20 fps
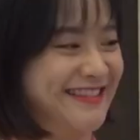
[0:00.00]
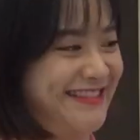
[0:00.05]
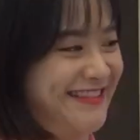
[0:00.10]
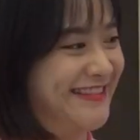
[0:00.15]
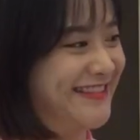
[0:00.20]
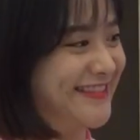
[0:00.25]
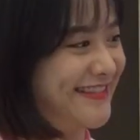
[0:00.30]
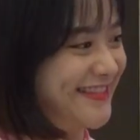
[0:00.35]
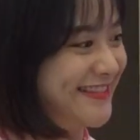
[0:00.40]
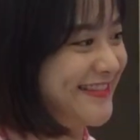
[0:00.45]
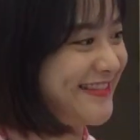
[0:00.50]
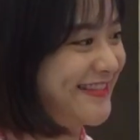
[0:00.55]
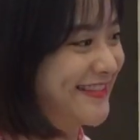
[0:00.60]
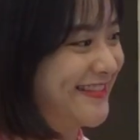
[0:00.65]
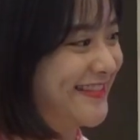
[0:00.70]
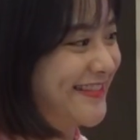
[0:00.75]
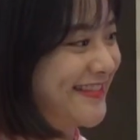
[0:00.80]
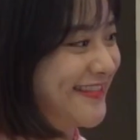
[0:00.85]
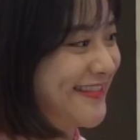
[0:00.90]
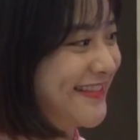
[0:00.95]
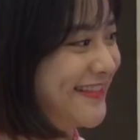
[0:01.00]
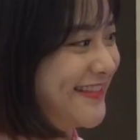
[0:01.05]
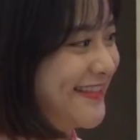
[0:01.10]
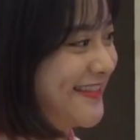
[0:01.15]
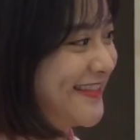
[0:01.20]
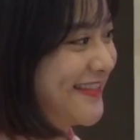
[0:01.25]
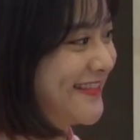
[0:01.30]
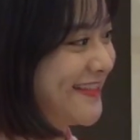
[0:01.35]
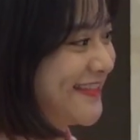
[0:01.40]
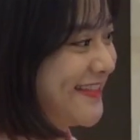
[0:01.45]

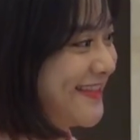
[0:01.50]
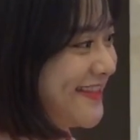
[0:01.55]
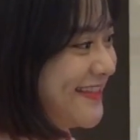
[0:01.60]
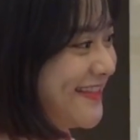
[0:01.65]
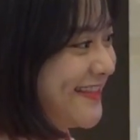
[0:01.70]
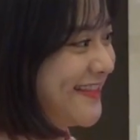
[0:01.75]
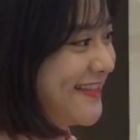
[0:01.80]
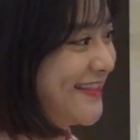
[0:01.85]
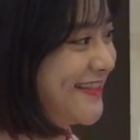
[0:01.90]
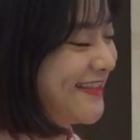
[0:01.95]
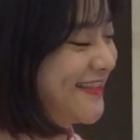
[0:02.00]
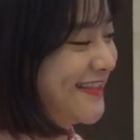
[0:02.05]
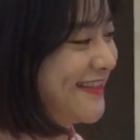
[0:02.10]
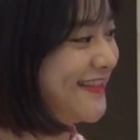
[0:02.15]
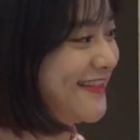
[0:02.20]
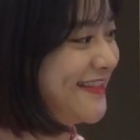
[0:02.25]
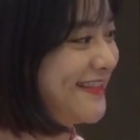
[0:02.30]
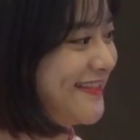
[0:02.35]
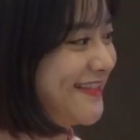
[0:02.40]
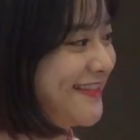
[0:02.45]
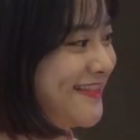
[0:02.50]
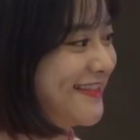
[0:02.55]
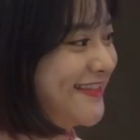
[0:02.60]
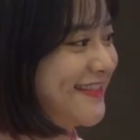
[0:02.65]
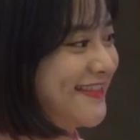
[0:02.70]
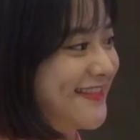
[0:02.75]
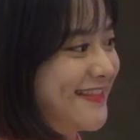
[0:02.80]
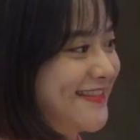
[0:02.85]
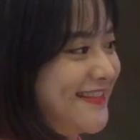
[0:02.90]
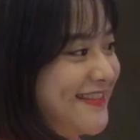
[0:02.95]

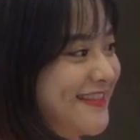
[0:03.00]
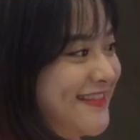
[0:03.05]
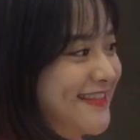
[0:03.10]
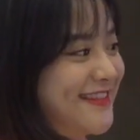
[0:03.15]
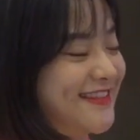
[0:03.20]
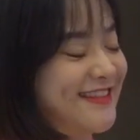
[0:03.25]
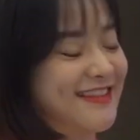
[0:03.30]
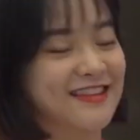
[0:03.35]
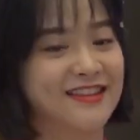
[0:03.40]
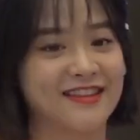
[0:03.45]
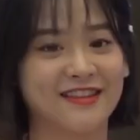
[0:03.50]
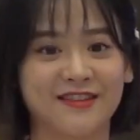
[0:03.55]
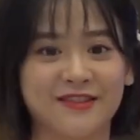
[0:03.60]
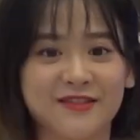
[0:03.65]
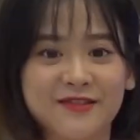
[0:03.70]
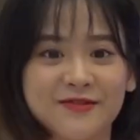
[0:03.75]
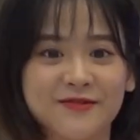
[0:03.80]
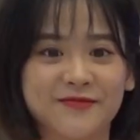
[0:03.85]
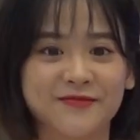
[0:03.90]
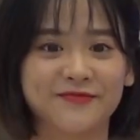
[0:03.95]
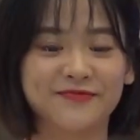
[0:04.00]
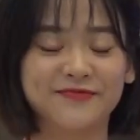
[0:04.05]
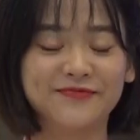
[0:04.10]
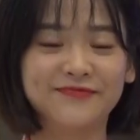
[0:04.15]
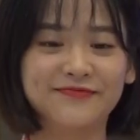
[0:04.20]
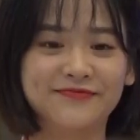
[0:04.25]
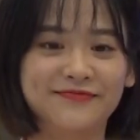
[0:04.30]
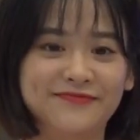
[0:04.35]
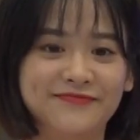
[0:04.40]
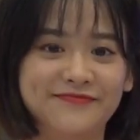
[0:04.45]

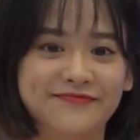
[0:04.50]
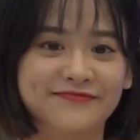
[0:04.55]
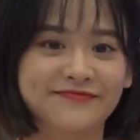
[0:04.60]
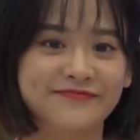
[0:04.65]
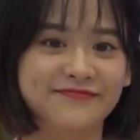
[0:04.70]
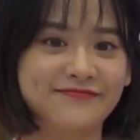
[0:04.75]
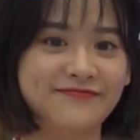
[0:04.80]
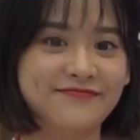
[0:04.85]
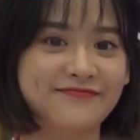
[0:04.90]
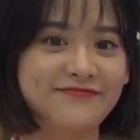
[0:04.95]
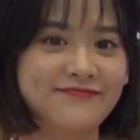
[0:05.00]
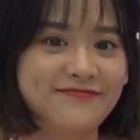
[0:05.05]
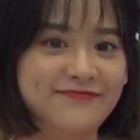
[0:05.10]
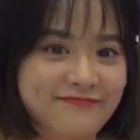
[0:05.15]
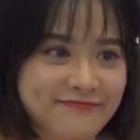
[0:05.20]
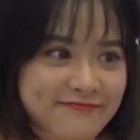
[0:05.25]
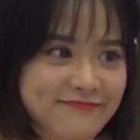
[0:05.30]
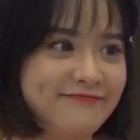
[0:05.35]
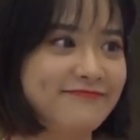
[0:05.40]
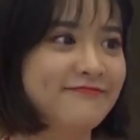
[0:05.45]
The person shown says nothing.